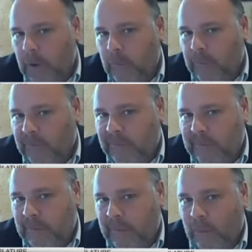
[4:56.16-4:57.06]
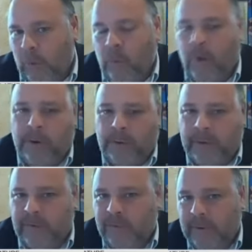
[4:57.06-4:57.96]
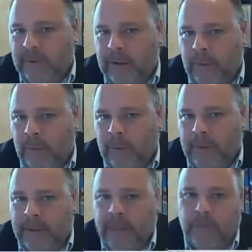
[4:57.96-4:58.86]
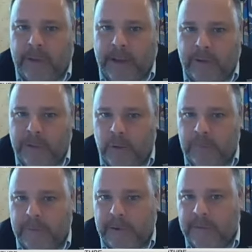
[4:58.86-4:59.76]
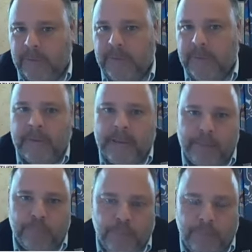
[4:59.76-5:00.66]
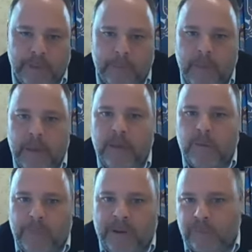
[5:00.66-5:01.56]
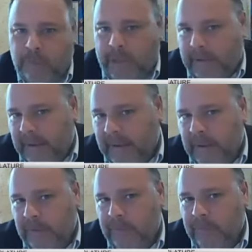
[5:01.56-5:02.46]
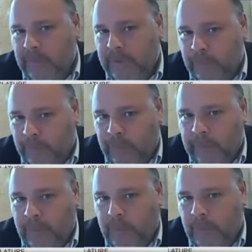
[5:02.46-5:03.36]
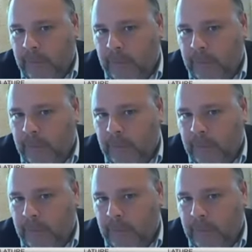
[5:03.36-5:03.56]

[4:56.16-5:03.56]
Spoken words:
we just wholeheartedly shut down natural gas power plants and not approve them to make sure that technology is in place first. I know the